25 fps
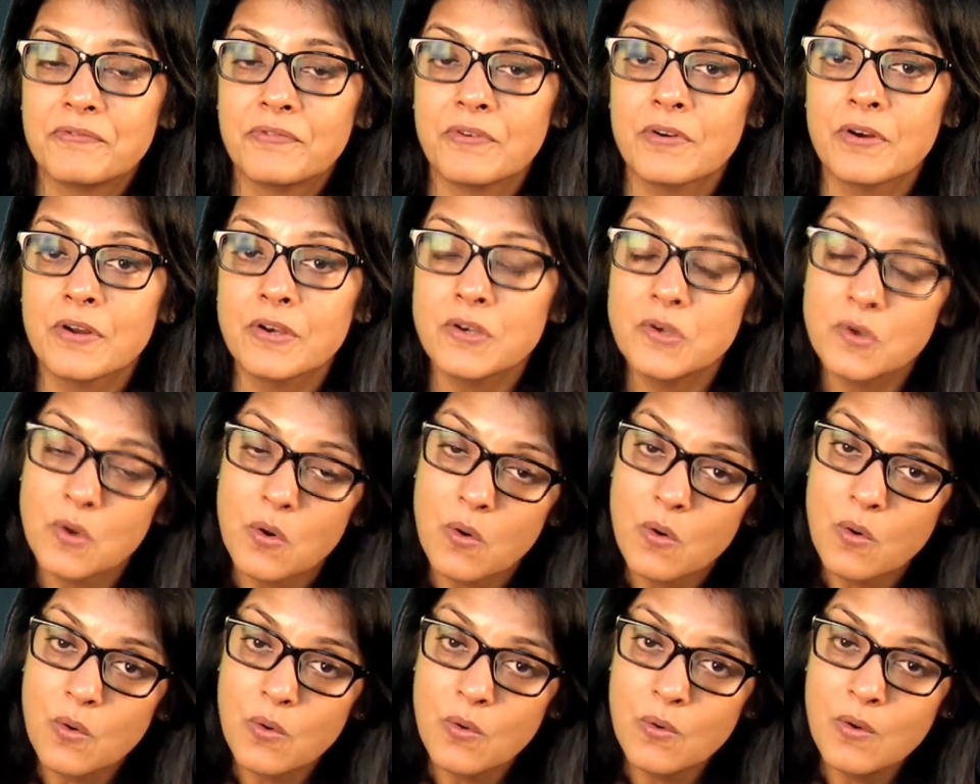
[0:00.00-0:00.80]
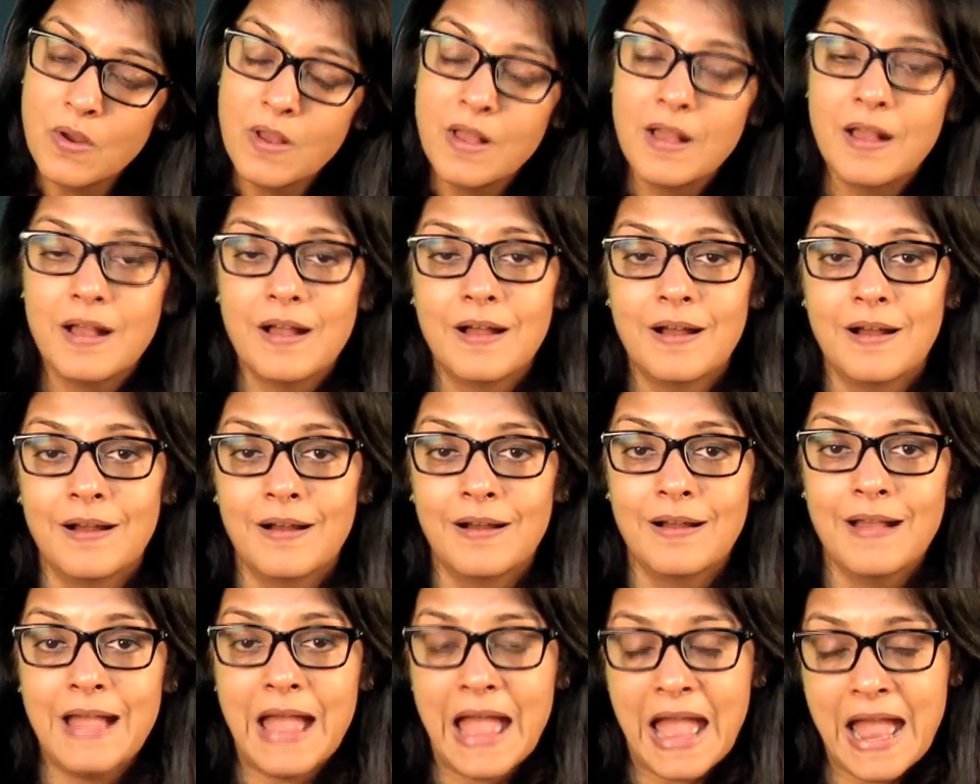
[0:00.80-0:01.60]
know
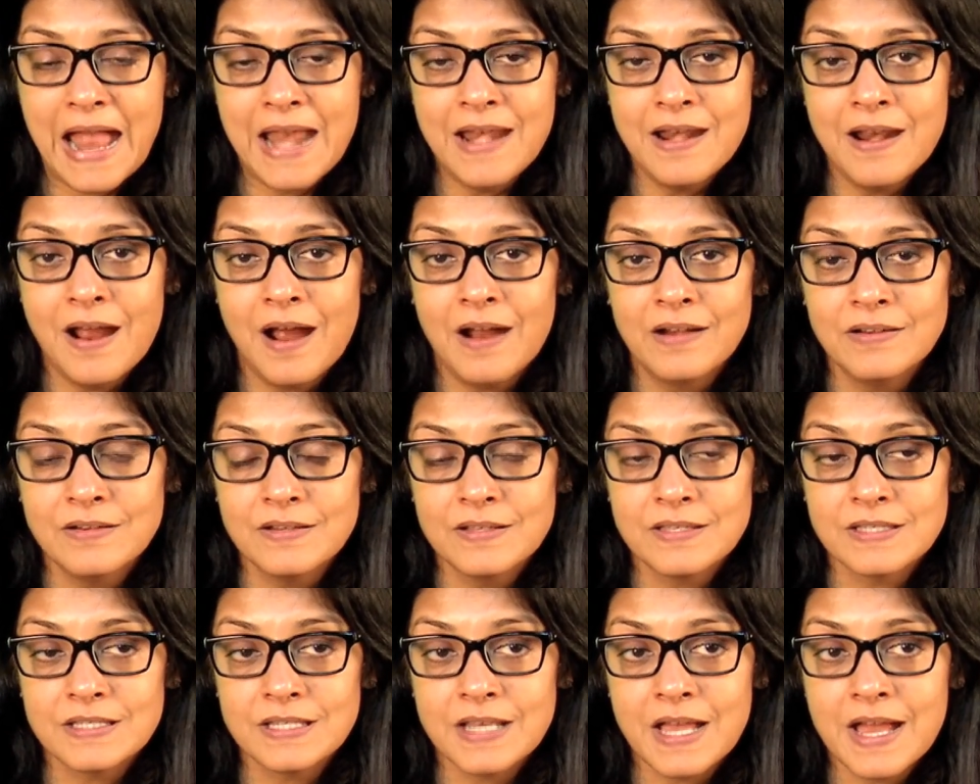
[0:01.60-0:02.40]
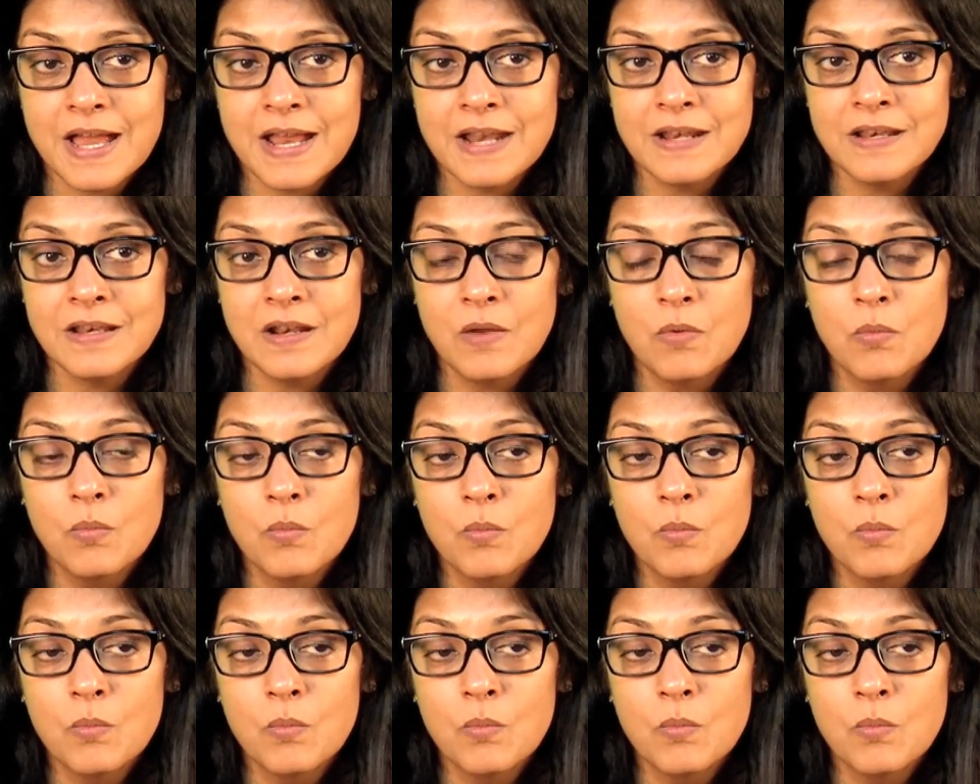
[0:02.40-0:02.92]
and understand